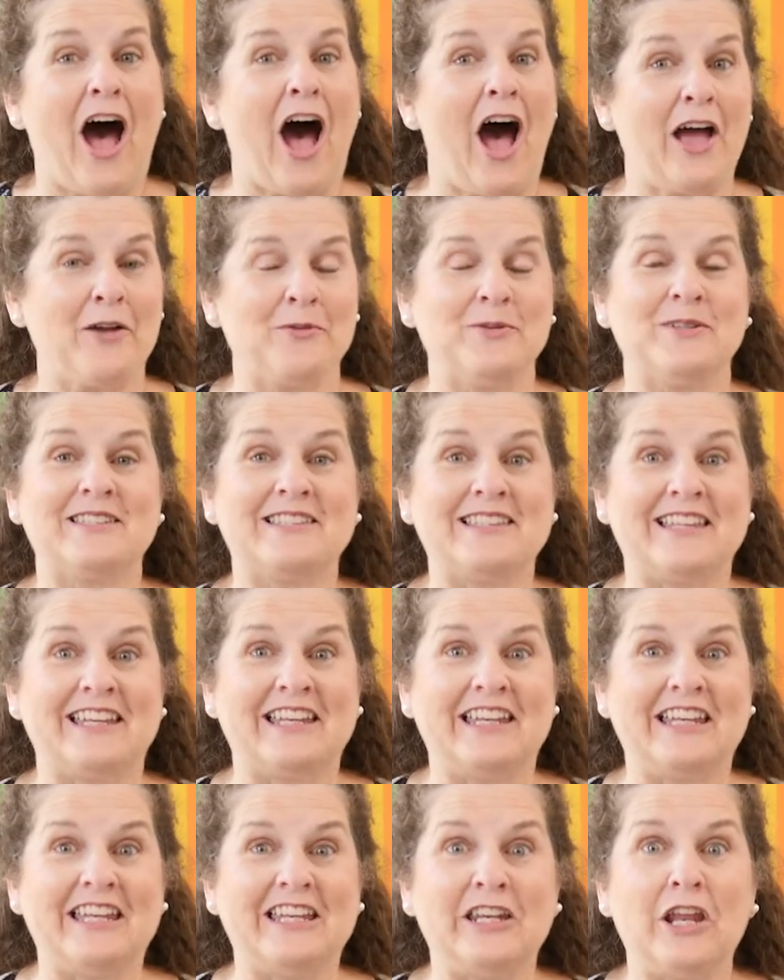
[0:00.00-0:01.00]
I was
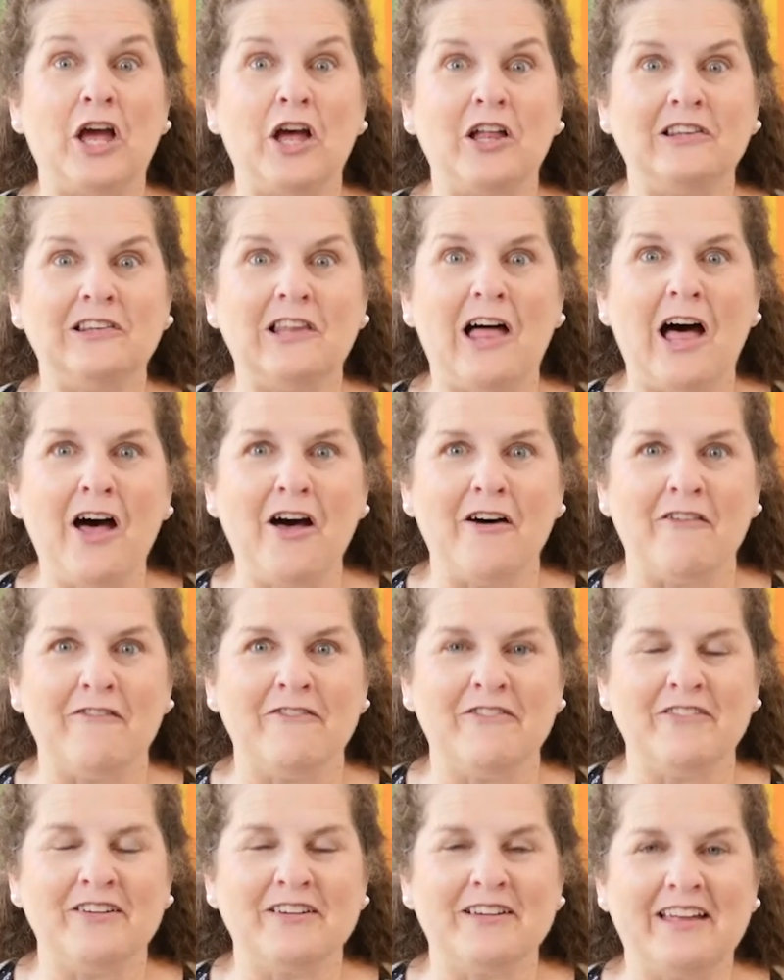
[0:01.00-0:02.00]
thinking love.
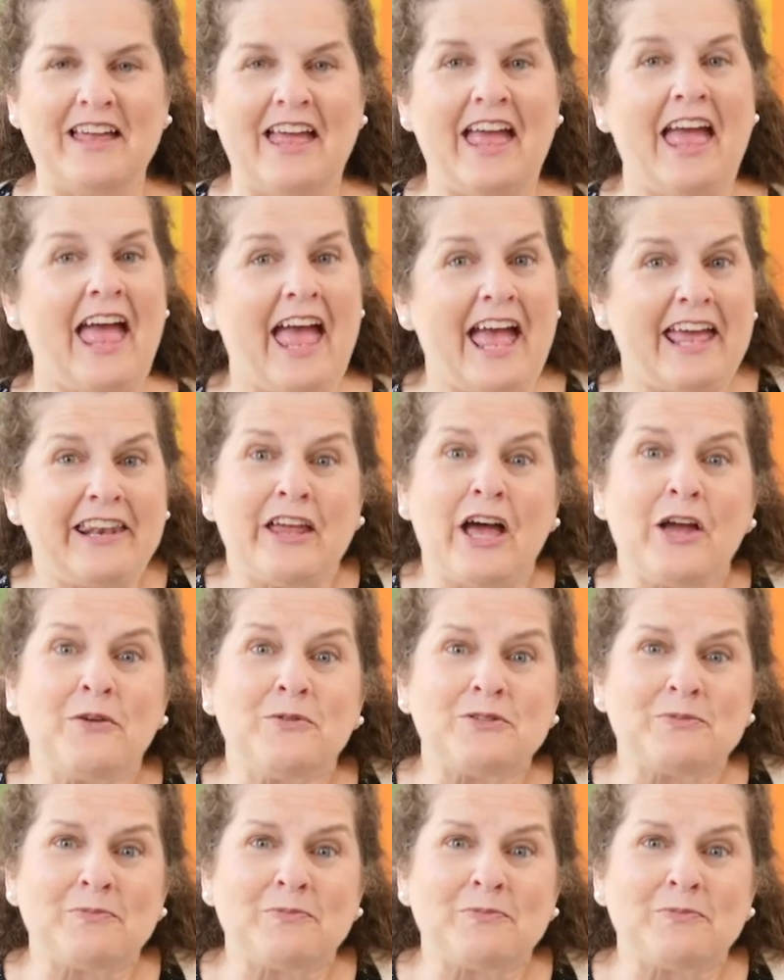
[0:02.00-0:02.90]
And I was